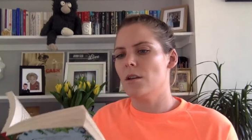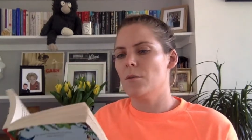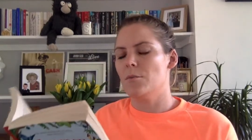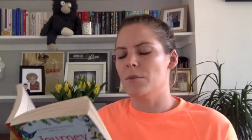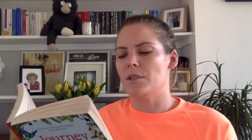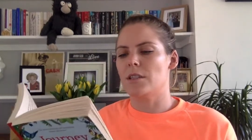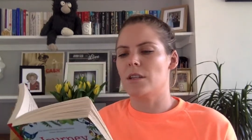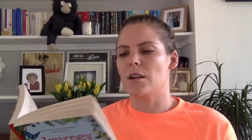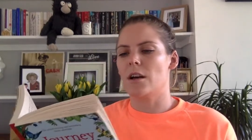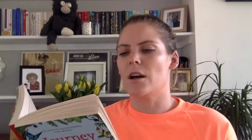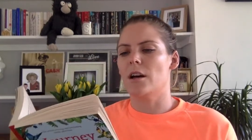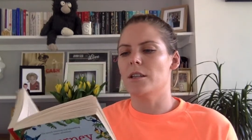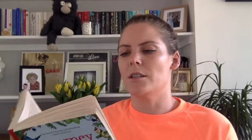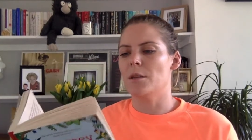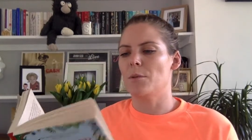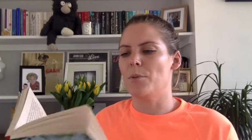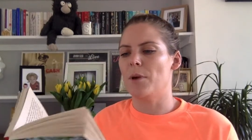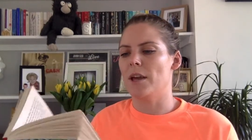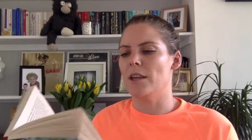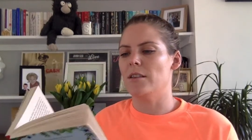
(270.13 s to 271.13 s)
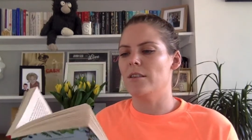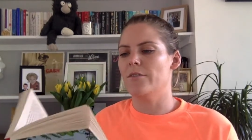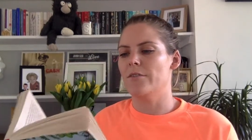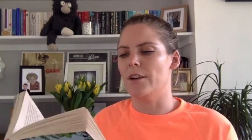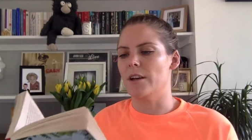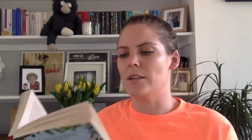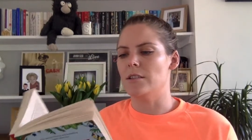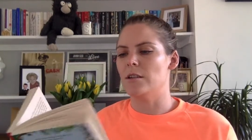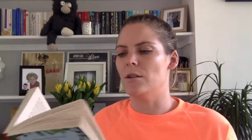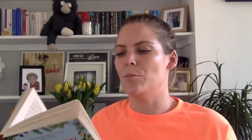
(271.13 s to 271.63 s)
Mr. Carter paid the
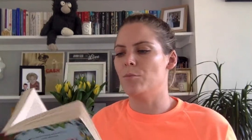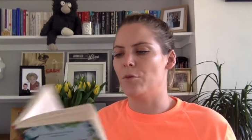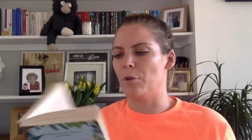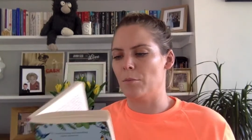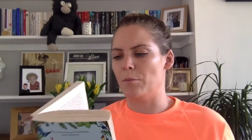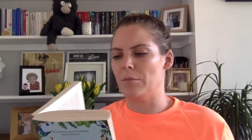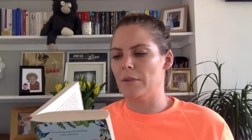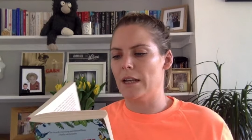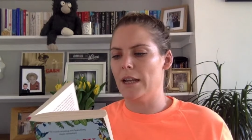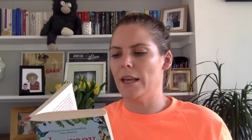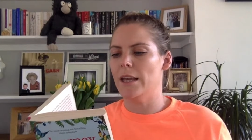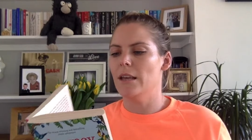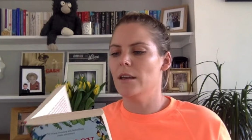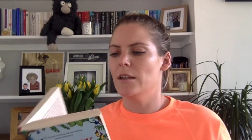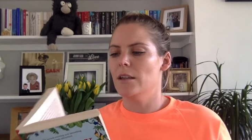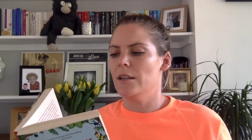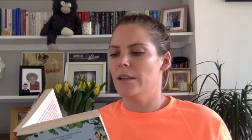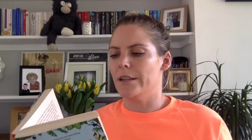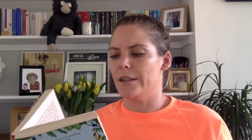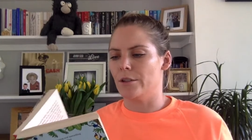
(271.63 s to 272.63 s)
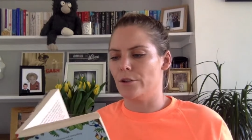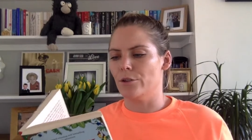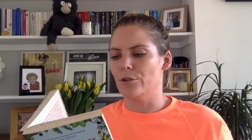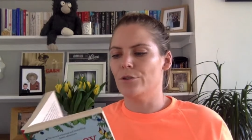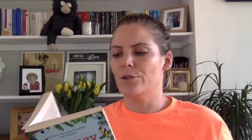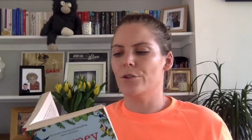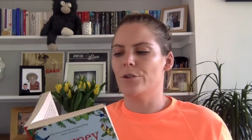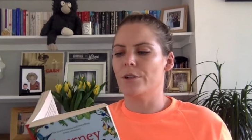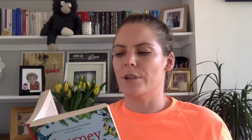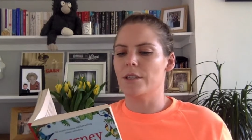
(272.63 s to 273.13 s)
first lot promptly, in
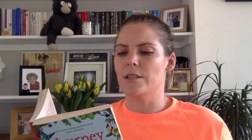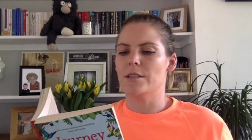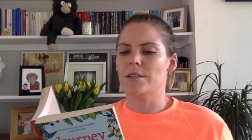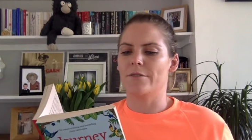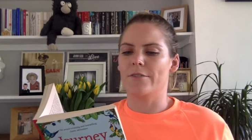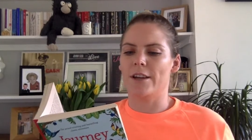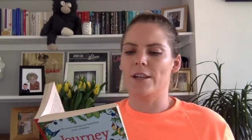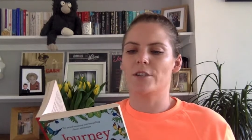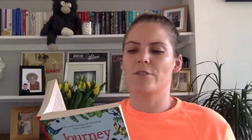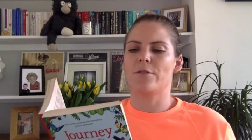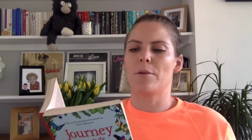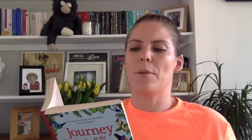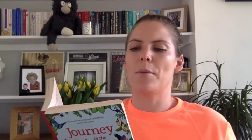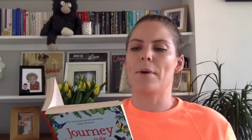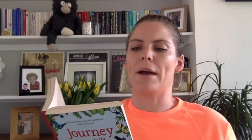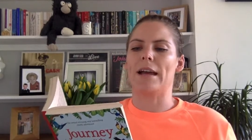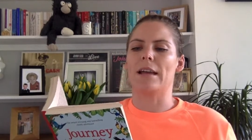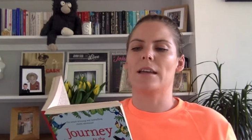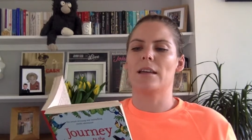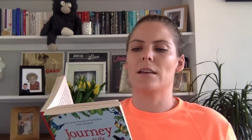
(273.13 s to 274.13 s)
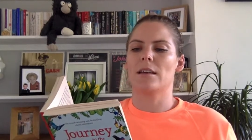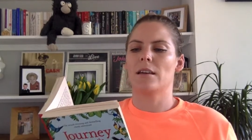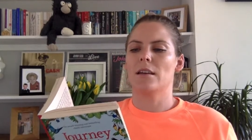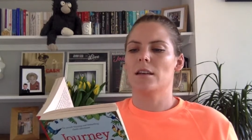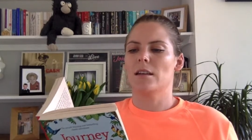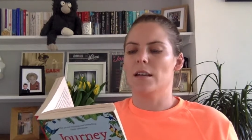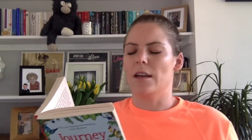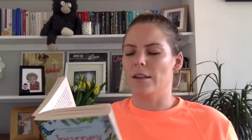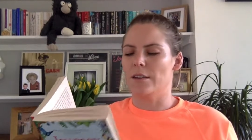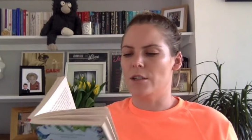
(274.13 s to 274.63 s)
gold coins fetched from the bank,
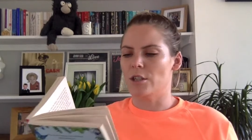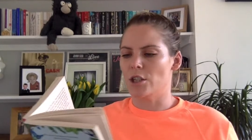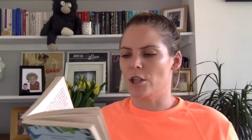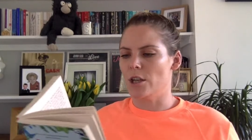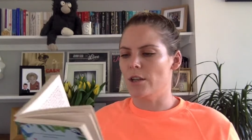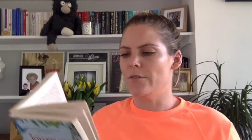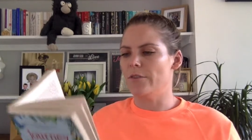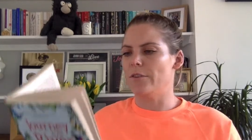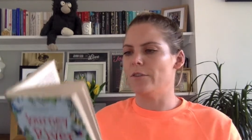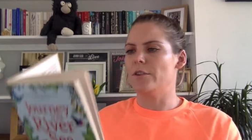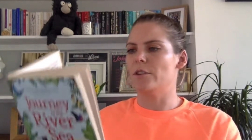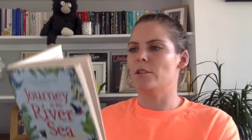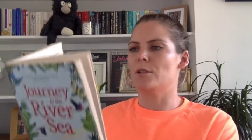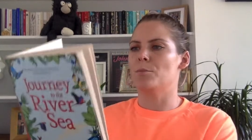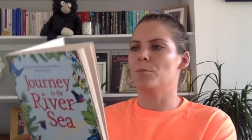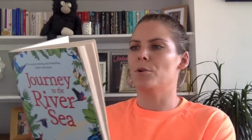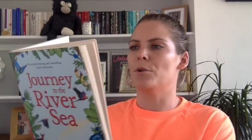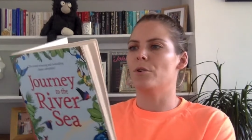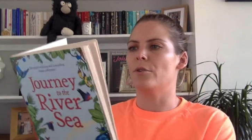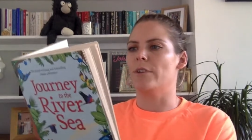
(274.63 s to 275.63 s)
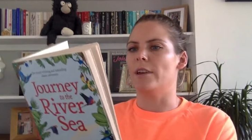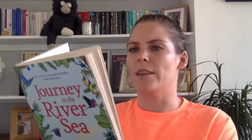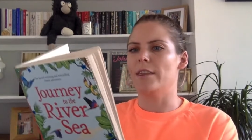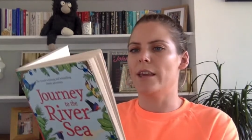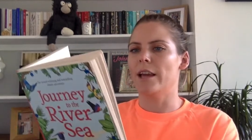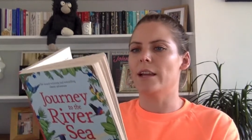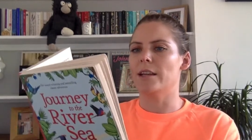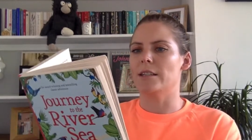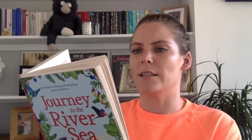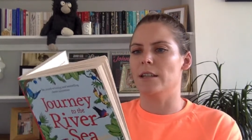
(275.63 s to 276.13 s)
and the chief of the Tapuri
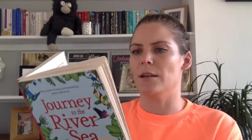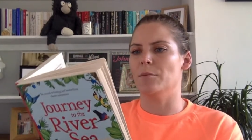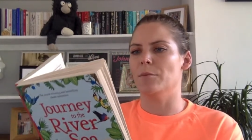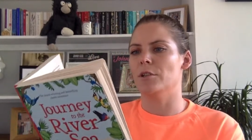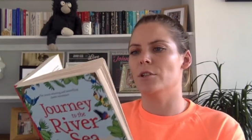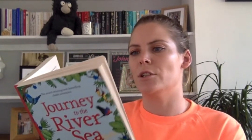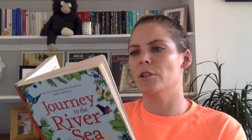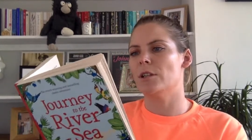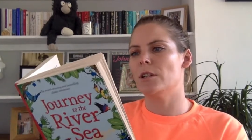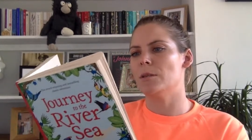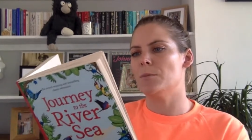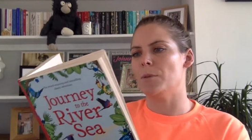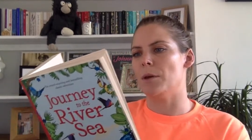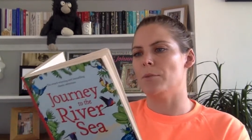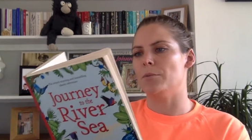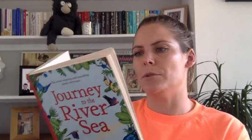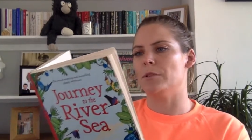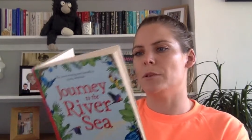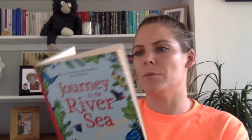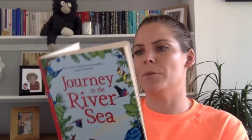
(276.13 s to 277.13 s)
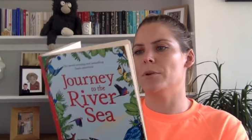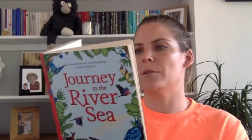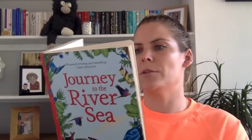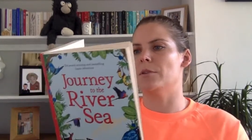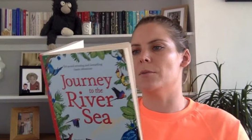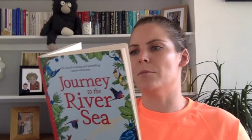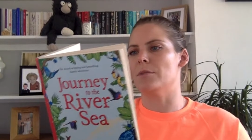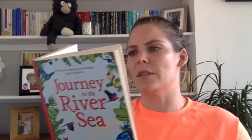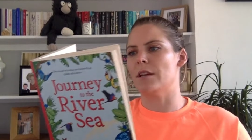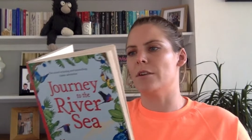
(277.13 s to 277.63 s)
thanked him and took his people to build
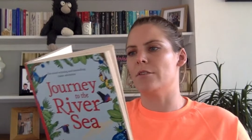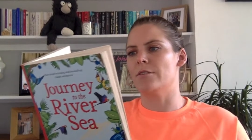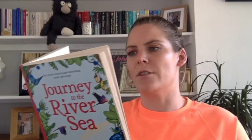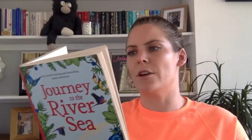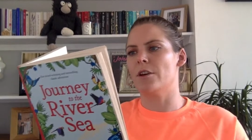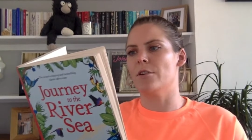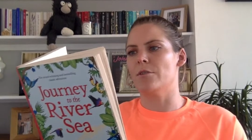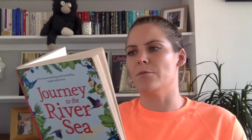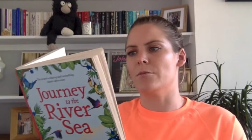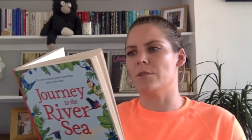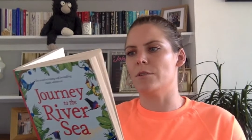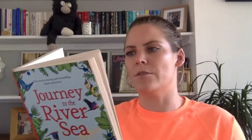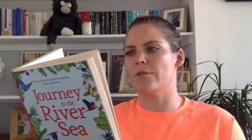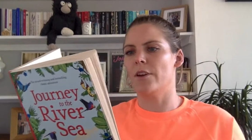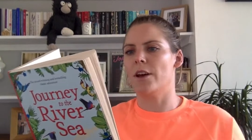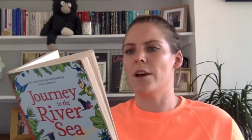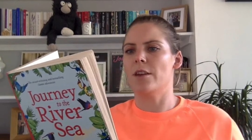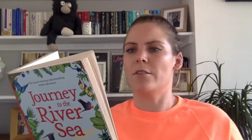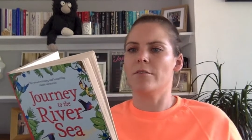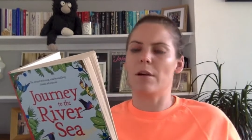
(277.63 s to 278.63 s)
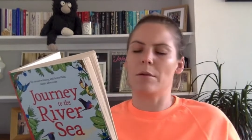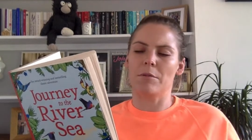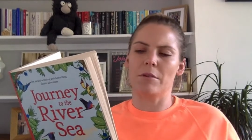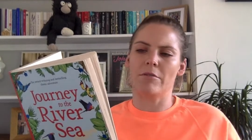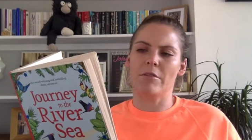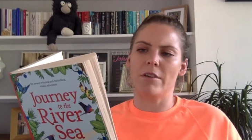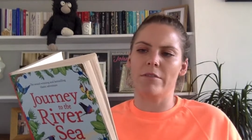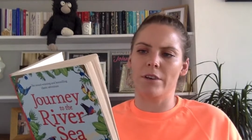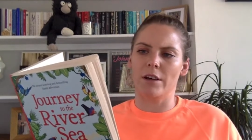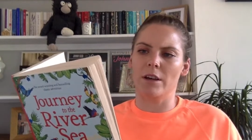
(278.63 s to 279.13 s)
themselves homes further up the
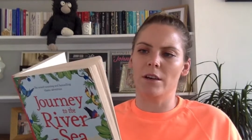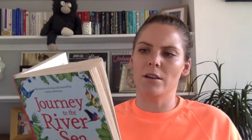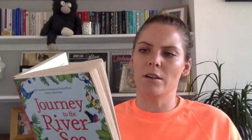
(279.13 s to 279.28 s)
river.